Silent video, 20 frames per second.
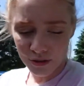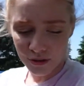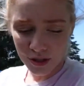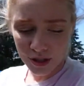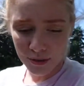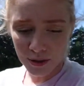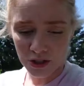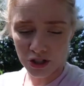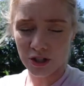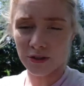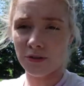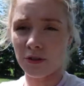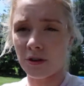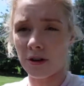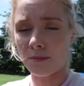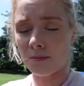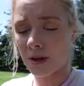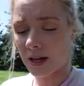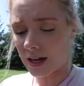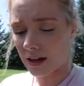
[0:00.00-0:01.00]
especially for
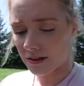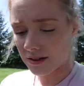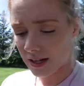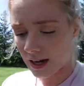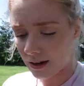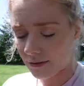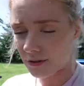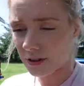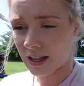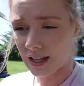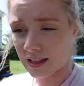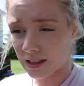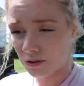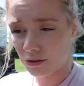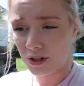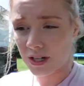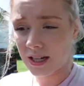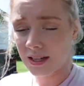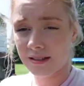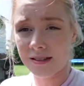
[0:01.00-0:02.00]
it being outside for like little
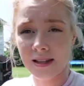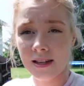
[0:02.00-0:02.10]
kids.